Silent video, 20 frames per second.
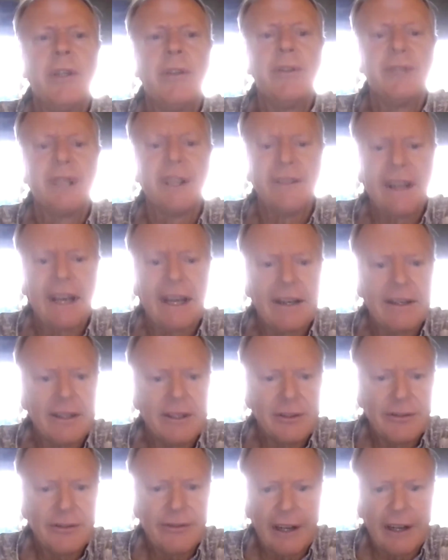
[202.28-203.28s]
you know when you sent
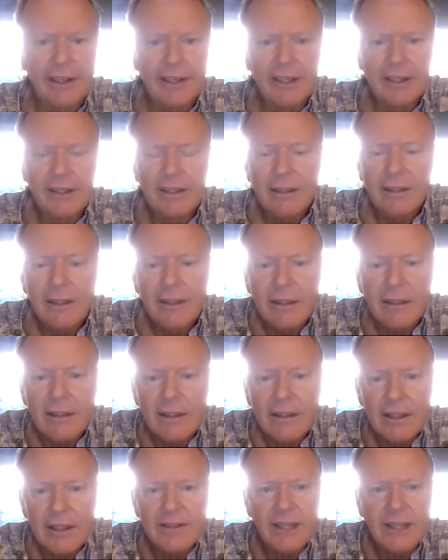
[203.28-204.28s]
that? Did you find it?
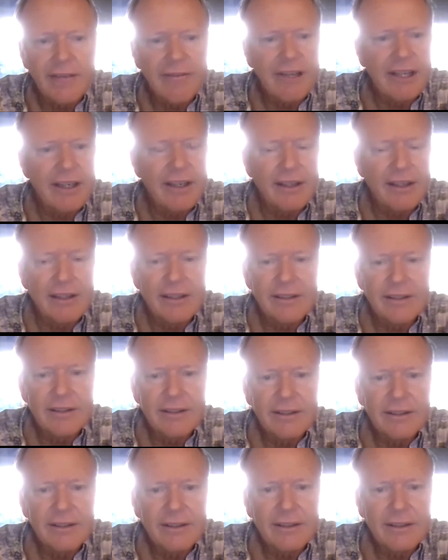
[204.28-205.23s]
Because I've got.